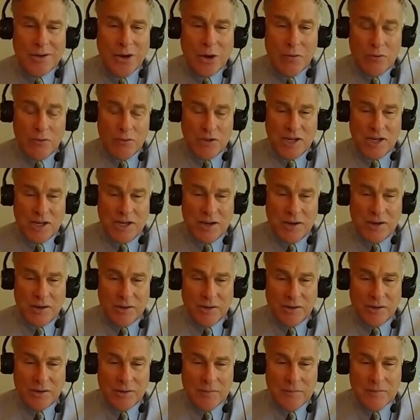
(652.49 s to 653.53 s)
over 10
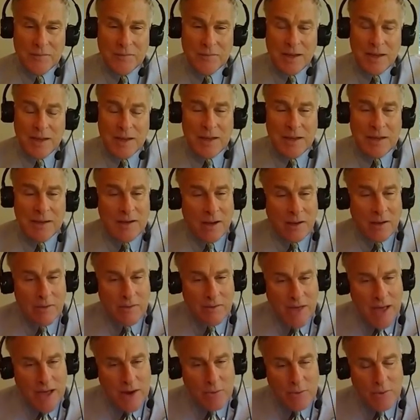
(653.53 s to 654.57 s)
years. Now,
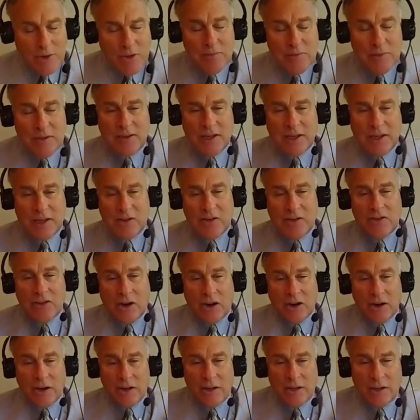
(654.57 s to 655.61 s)
that arithmetic is
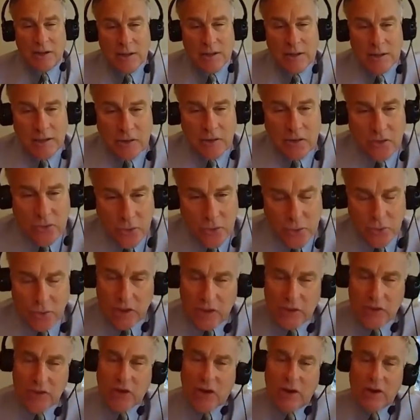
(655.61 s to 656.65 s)
stark. It's
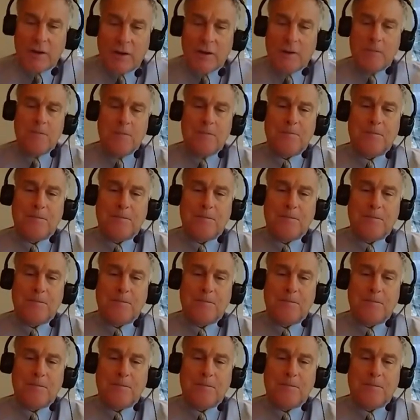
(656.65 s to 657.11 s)
truly stark.